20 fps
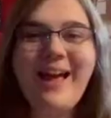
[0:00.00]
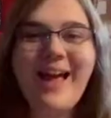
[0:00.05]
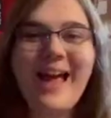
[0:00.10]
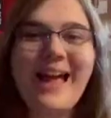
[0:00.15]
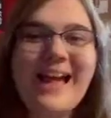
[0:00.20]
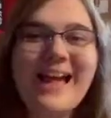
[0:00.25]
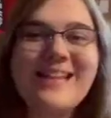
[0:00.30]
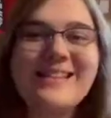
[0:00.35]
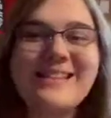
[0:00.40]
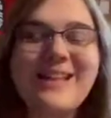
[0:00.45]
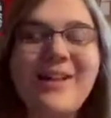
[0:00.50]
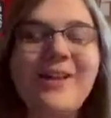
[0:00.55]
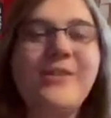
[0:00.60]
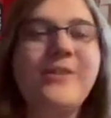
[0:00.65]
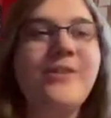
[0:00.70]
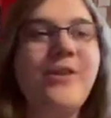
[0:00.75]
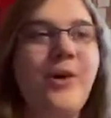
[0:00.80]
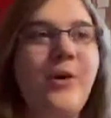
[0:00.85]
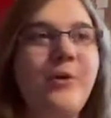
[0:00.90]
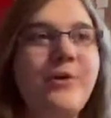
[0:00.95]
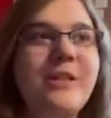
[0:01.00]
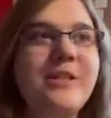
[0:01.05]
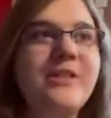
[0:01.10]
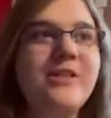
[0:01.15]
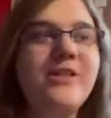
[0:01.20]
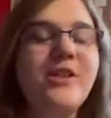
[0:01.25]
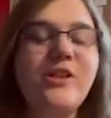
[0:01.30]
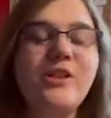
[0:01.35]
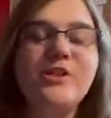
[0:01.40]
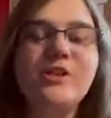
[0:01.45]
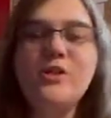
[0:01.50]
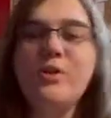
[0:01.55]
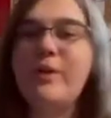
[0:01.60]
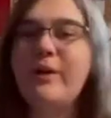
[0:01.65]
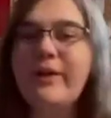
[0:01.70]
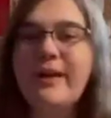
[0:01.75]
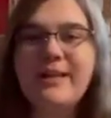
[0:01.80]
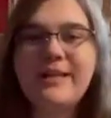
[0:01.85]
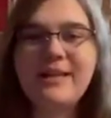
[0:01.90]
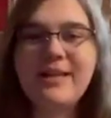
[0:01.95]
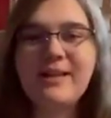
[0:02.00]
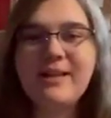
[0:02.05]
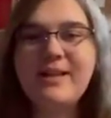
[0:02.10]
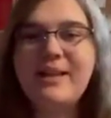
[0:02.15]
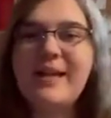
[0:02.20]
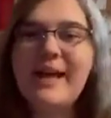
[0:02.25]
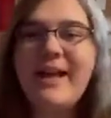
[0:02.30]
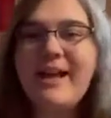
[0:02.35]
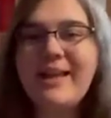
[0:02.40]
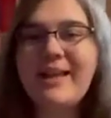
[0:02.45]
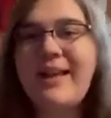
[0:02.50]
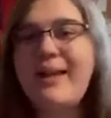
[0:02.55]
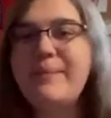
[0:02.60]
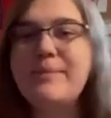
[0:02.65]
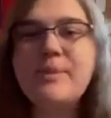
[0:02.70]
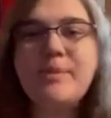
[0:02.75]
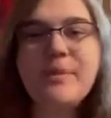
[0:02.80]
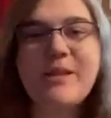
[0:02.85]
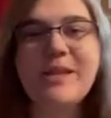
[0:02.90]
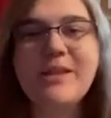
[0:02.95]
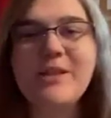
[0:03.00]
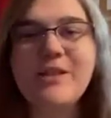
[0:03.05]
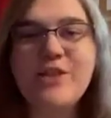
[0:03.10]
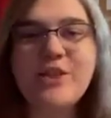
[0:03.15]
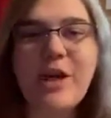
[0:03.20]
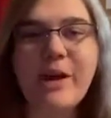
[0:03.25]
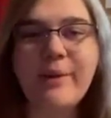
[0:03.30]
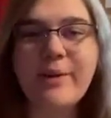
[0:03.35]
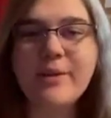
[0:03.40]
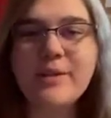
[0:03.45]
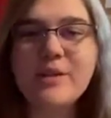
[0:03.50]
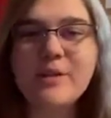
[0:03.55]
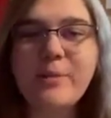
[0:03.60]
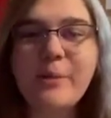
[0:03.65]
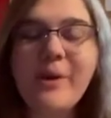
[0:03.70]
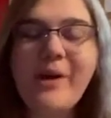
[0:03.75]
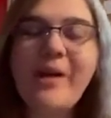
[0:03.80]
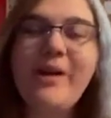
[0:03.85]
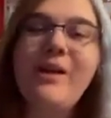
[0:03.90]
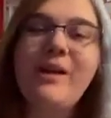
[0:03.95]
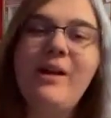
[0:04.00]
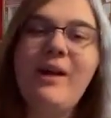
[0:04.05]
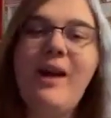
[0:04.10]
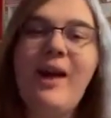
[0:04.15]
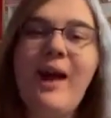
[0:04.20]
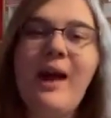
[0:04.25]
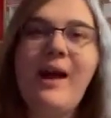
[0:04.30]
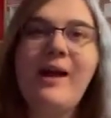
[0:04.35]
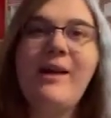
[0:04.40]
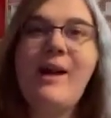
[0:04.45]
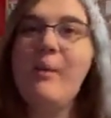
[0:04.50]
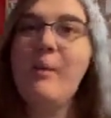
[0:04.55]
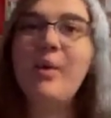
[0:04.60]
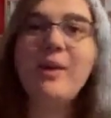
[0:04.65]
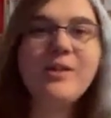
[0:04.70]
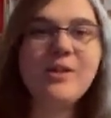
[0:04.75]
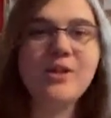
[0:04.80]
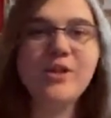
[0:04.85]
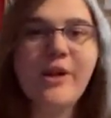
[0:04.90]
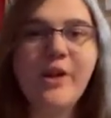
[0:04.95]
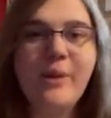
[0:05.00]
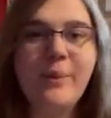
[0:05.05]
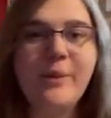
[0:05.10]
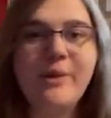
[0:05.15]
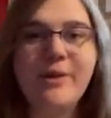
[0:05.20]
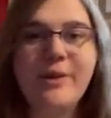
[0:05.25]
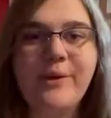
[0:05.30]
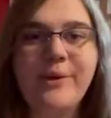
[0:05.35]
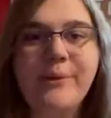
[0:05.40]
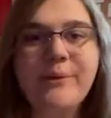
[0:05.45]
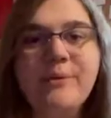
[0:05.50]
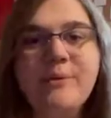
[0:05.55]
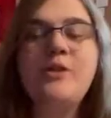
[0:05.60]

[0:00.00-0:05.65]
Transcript: Hey guys, so this is a story idea that kind of came to me in the shower this morning, and I wanted to share it with you.